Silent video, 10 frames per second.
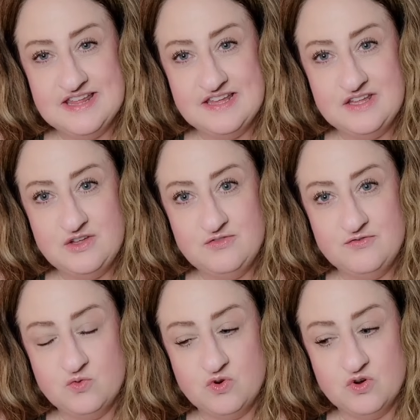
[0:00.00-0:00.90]
Thank you
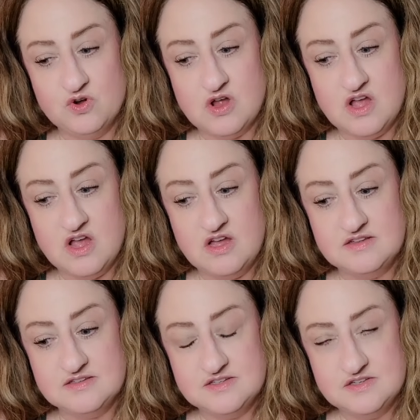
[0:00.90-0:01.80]

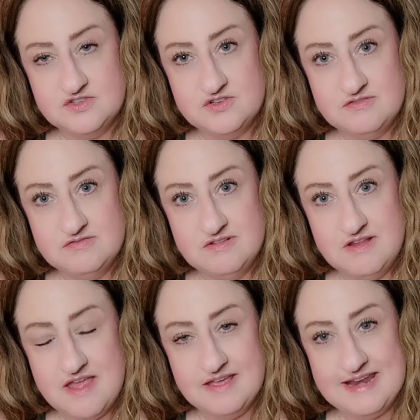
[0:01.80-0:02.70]
for
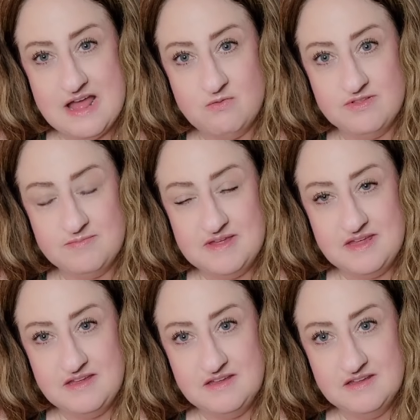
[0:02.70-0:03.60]
hanging out with
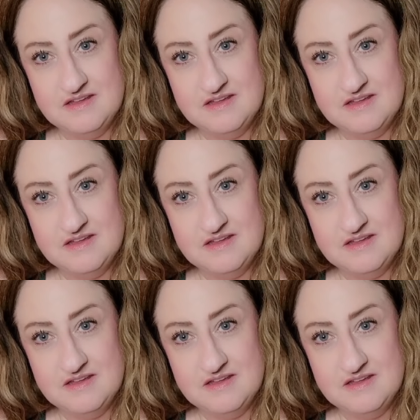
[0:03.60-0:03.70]
me.